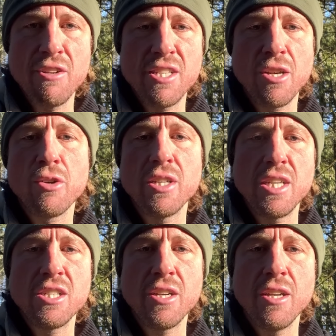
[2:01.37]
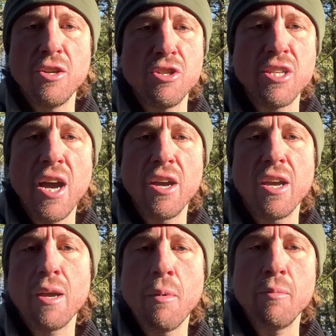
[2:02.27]
single condition, you're just not going
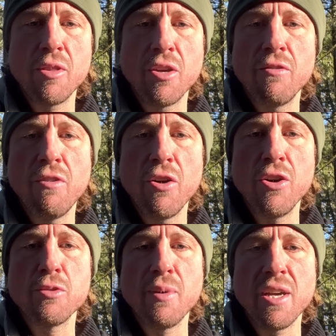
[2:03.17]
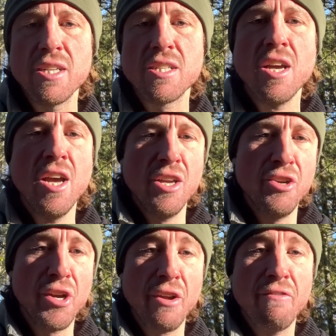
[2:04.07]
to come up with good photos because
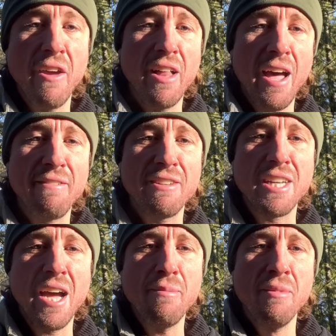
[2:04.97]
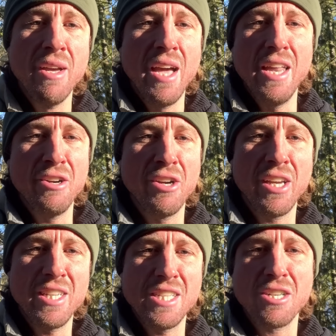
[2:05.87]
you're going to fail half the time and you're going to
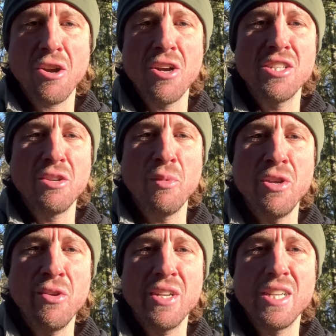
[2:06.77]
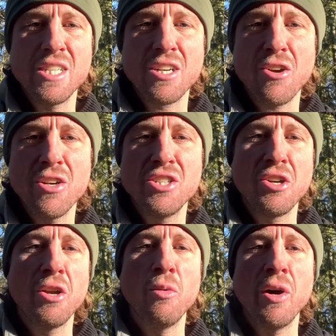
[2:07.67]
get discouraged. And when you get discouraged,
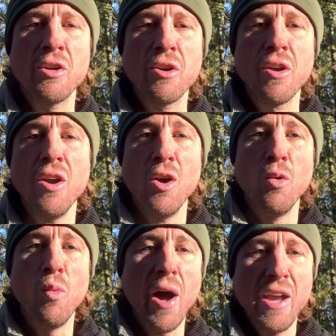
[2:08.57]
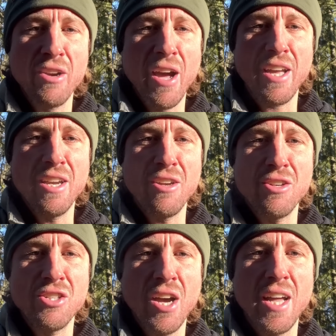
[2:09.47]
you're going to wonder why you're not getting
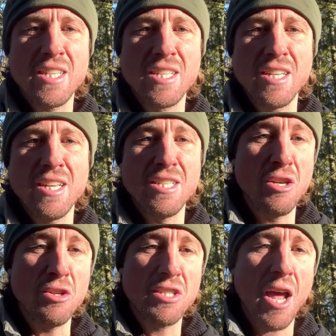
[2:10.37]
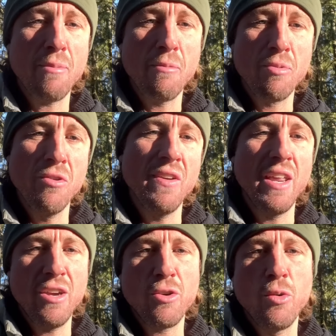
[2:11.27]
good shots. So you'll stop improving
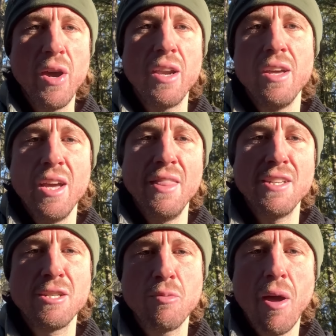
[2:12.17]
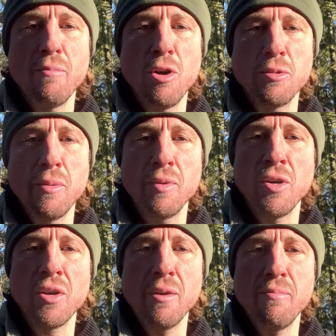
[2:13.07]
and you'll quit. And this is why most people
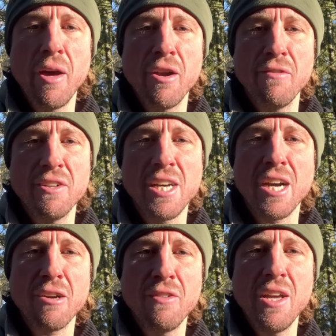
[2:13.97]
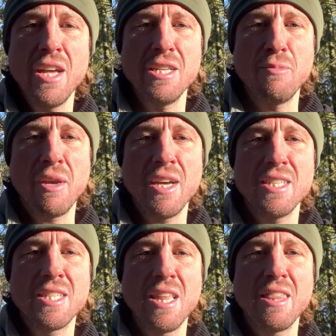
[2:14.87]
don't get better at photography, is
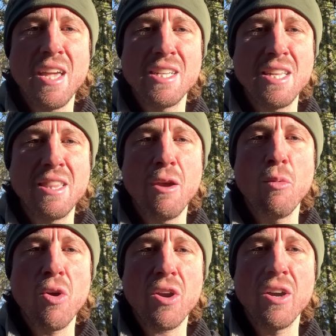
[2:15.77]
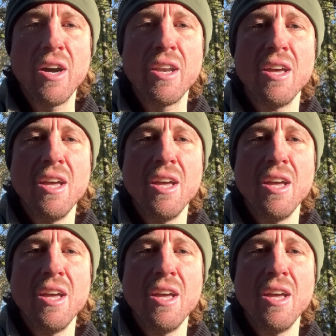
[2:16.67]
because the things that they work on,